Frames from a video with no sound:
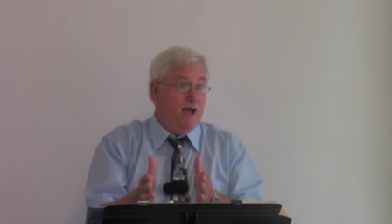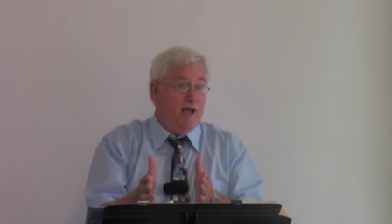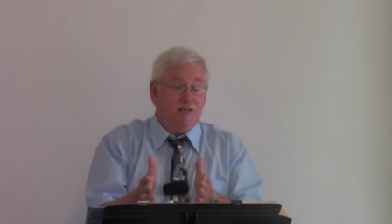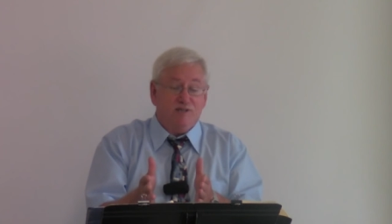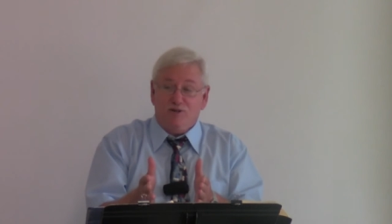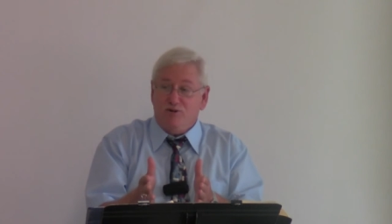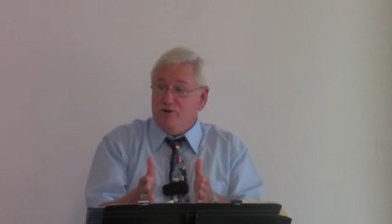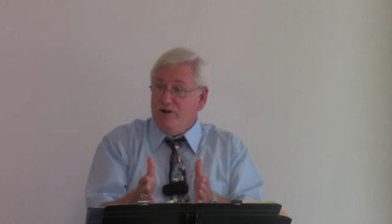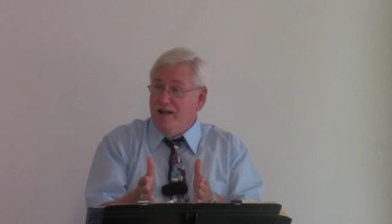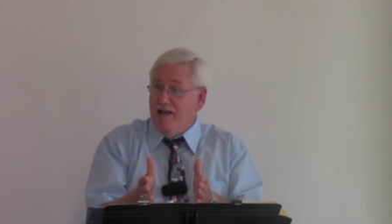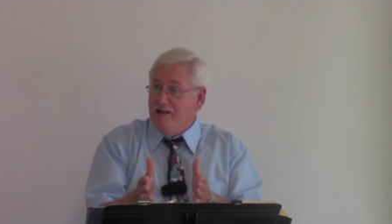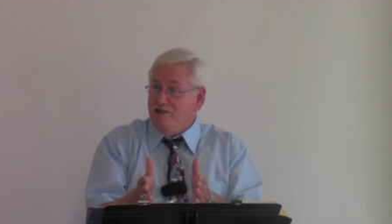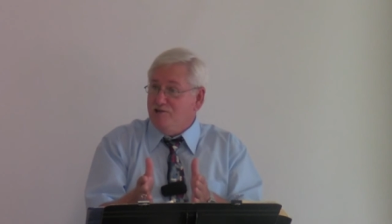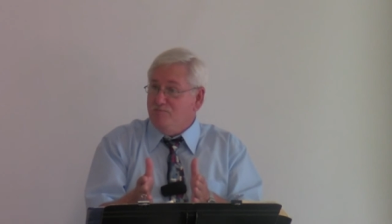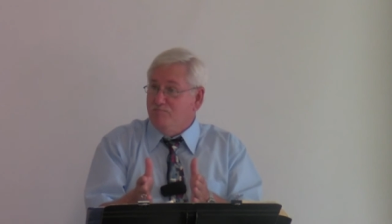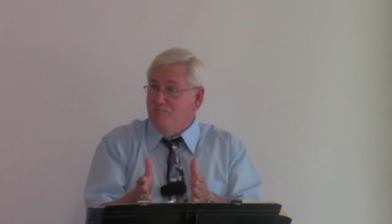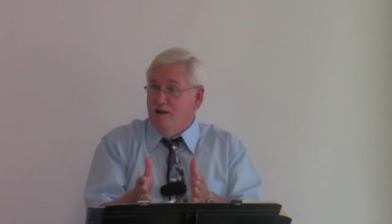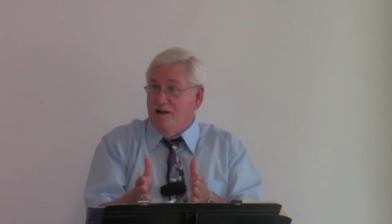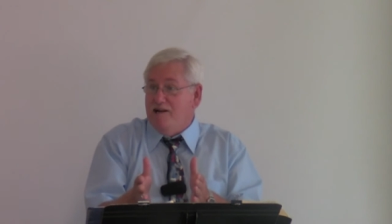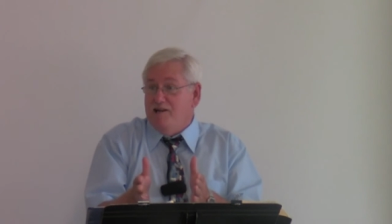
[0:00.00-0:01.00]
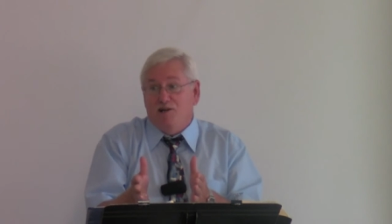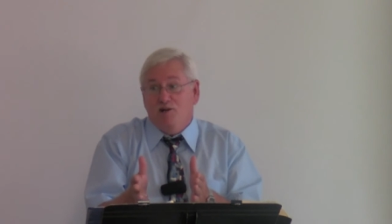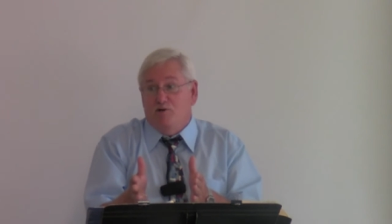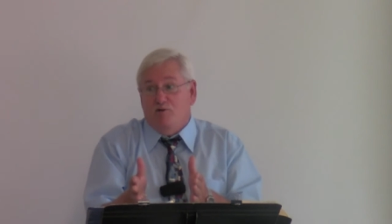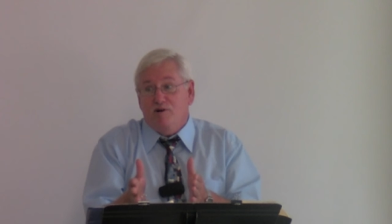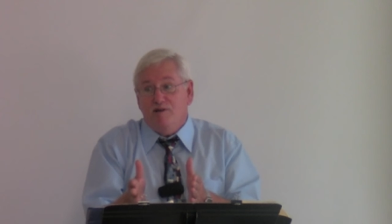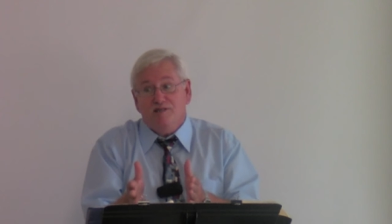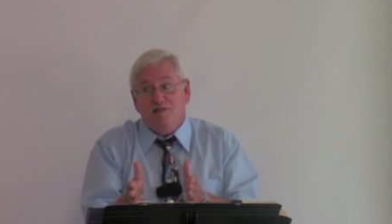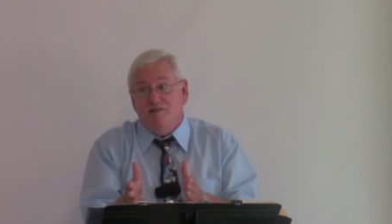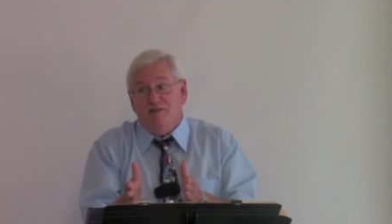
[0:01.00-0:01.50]
pastor that has many
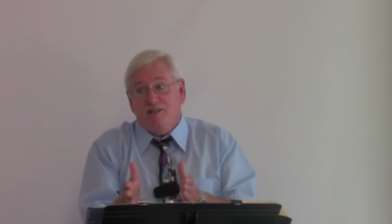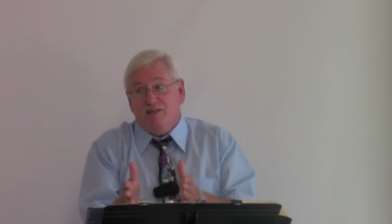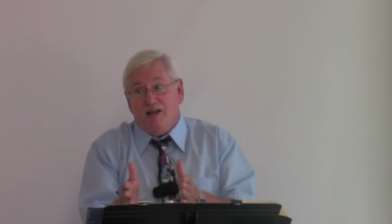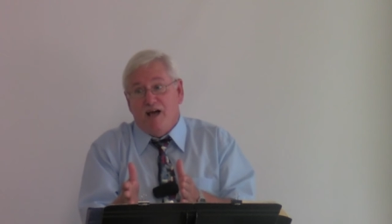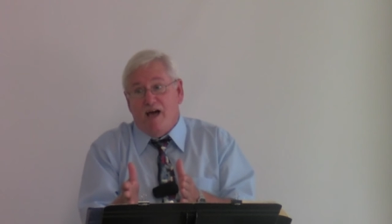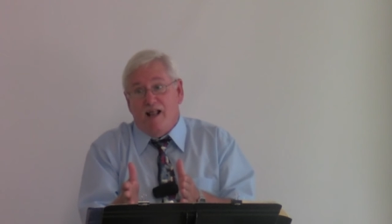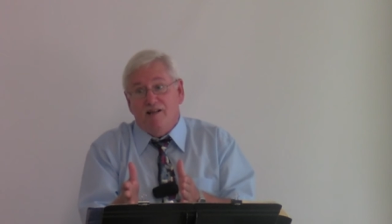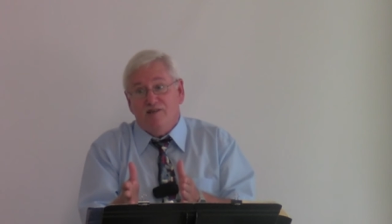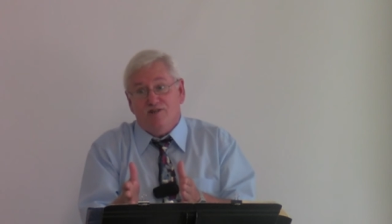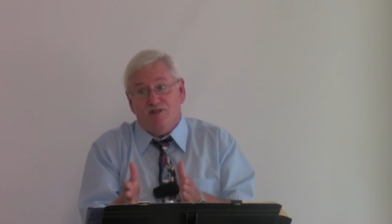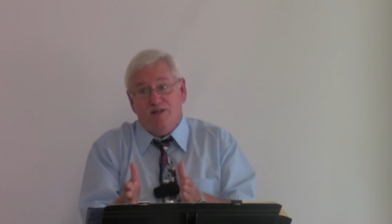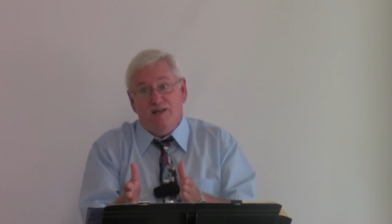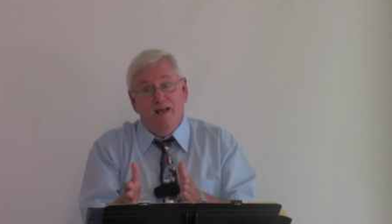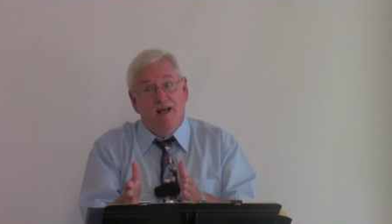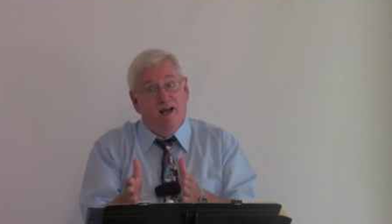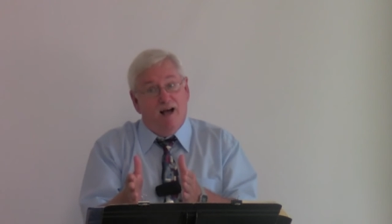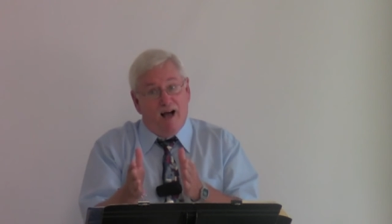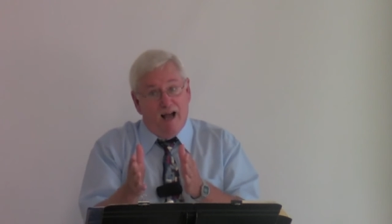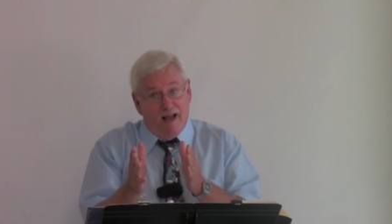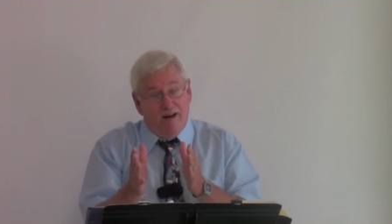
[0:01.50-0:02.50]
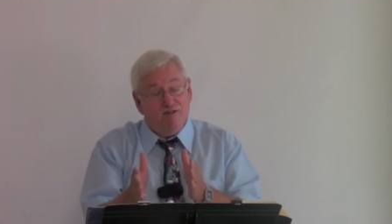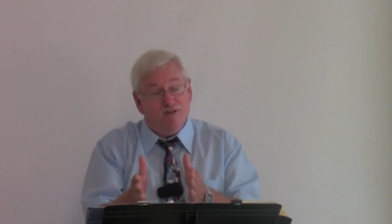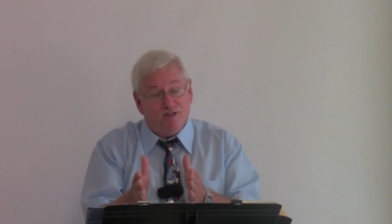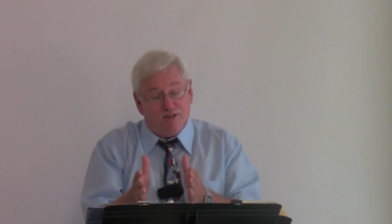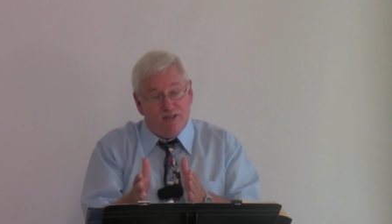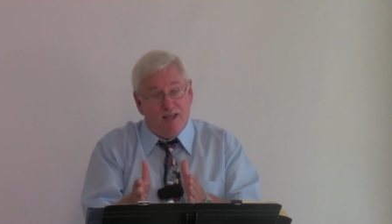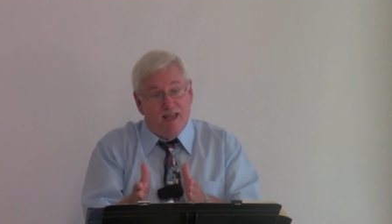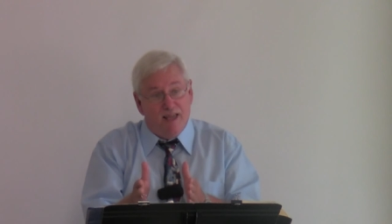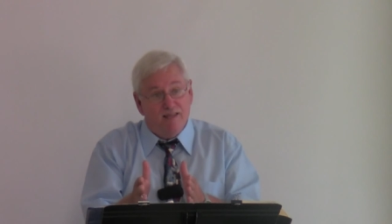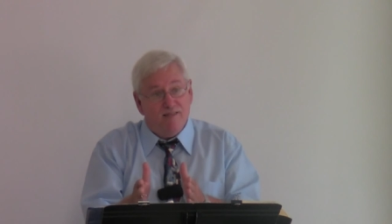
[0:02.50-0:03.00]
degrees in theology, I
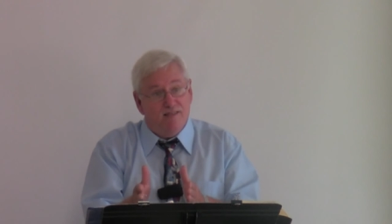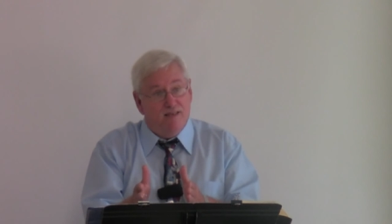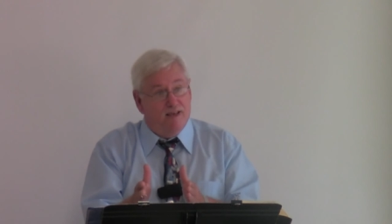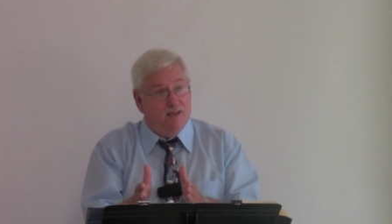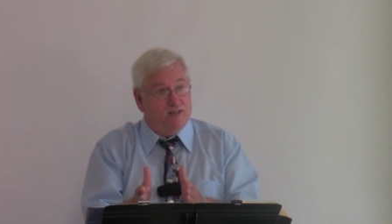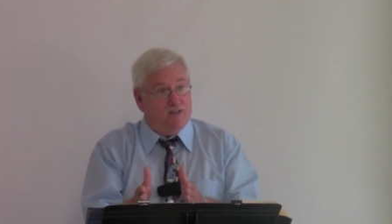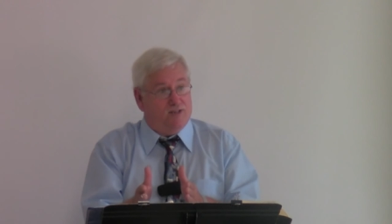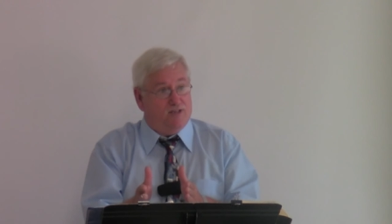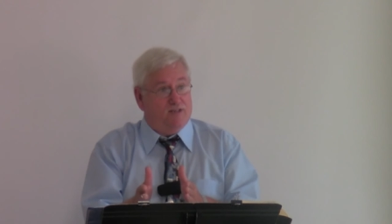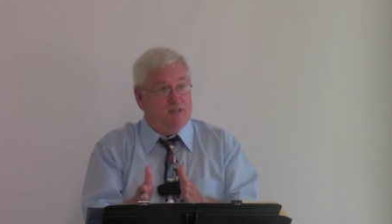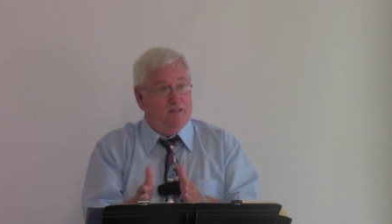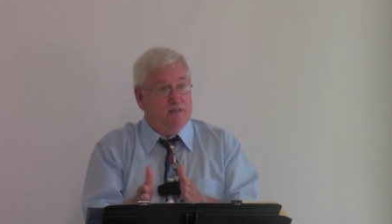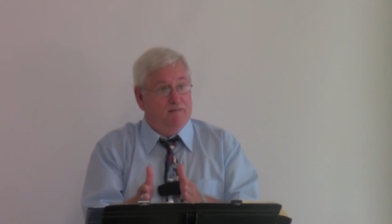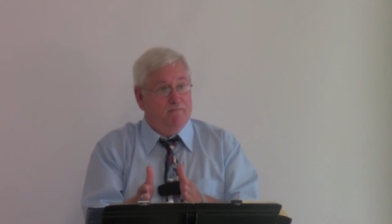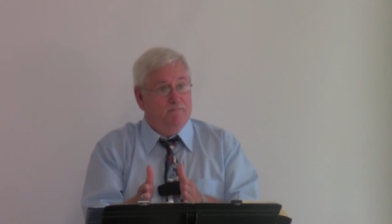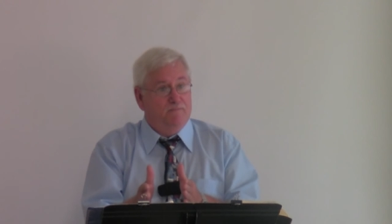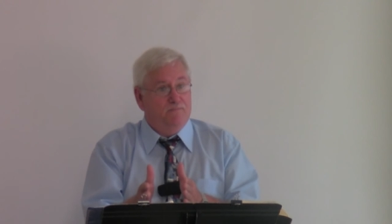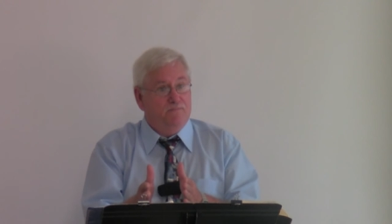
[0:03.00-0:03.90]
understand this.